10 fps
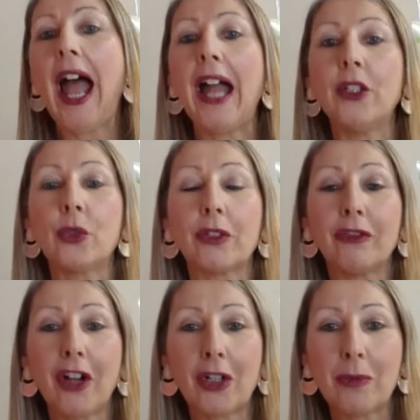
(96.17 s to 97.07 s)
And you can
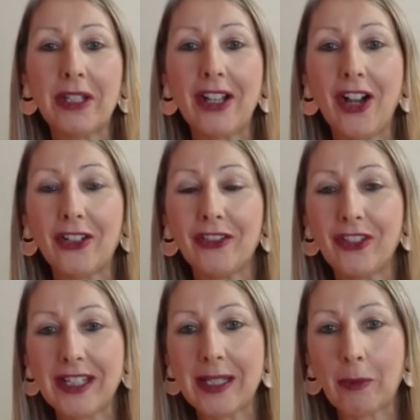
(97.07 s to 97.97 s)
follow me on
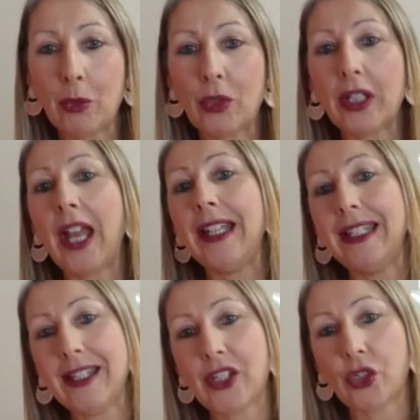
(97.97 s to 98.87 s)
Facebook and
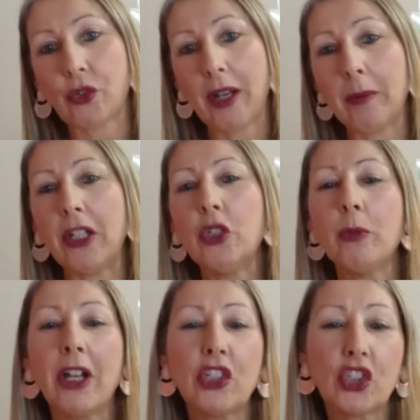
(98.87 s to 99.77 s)
Instagram. And you
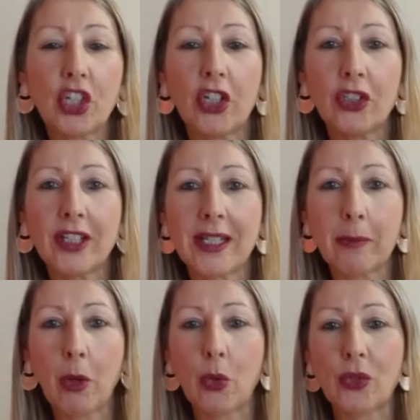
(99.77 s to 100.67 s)
might share this
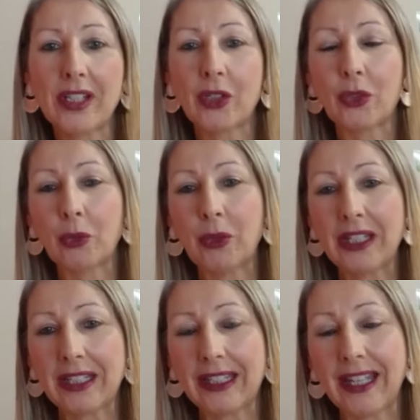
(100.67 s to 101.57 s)
post so that we
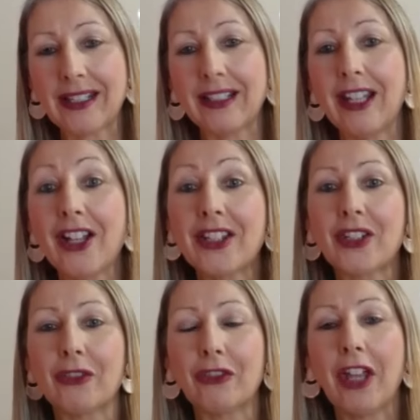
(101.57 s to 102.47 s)
can get lots
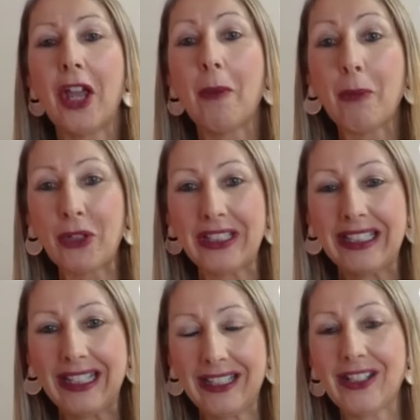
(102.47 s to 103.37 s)
of money
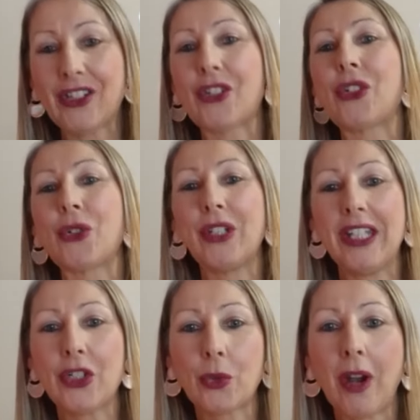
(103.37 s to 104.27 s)
in to
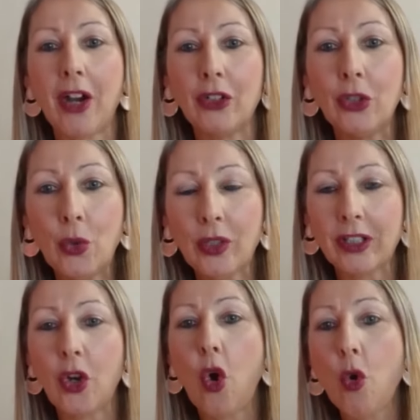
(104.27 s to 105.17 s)
donate to our local
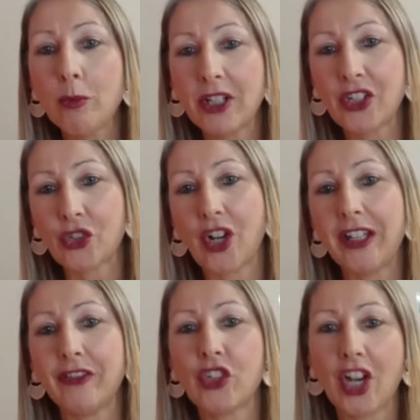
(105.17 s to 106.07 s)
Homeless
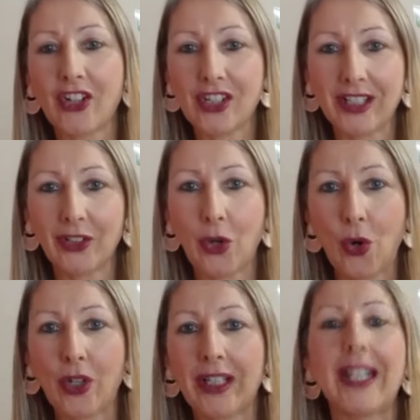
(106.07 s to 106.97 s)
Drive charity in
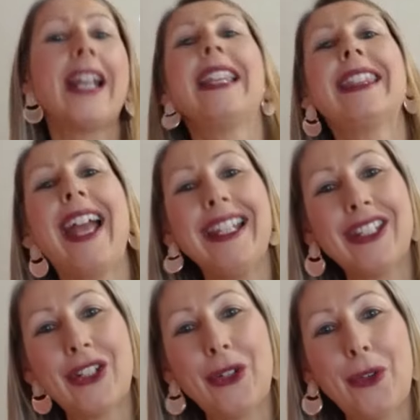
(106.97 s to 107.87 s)
Cork. Thank
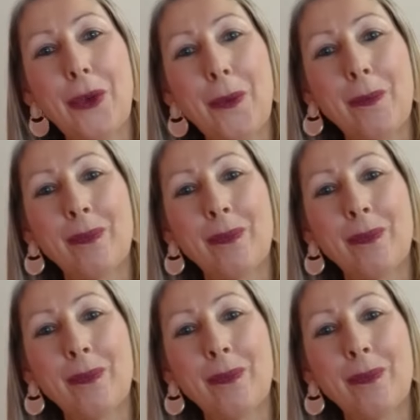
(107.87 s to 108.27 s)
you.